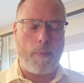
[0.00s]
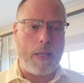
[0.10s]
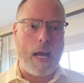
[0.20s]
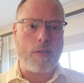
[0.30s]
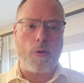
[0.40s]
I
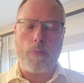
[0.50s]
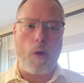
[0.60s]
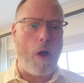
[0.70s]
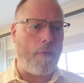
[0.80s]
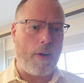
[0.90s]
mean, that's what
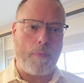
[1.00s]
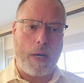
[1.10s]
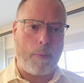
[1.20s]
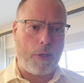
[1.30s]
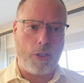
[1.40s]
my wife and I have
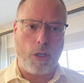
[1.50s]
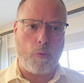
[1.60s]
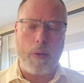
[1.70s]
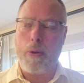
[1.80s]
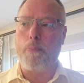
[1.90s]
been able to do.
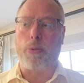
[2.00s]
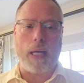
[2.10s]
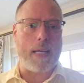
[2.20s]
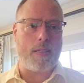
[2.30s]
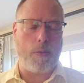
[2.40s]
We've been
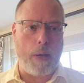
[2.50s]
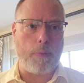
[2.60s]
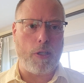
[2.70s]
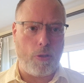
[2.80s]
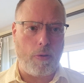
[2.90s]
blessed to be
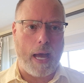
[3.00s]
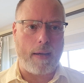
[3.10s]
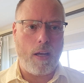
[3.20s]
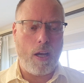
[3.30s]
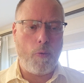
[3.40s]
able to do that.